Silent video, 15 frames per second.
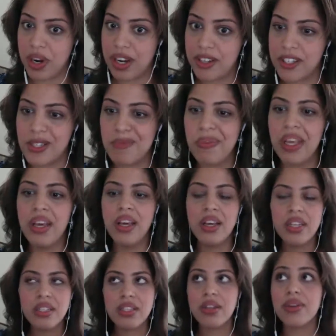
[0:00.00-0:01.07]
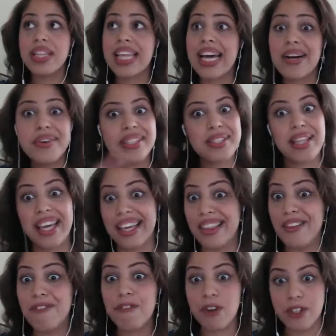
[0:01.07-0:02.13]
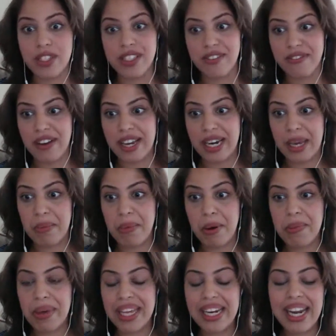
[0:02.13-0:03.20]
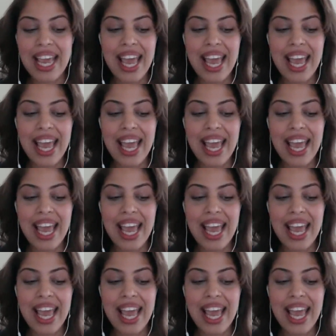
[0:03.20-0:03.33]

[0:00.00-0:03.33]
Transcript: else? So that was like the first defining moment.